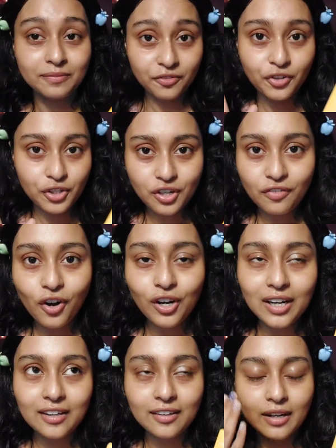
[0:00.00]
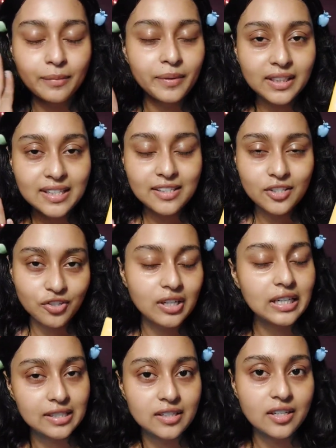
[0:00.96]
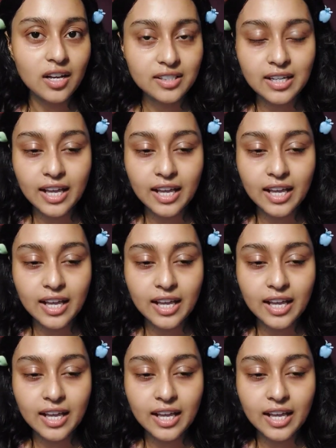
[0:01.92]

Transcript: first of all, uh, rubbing this sunscreen is a task.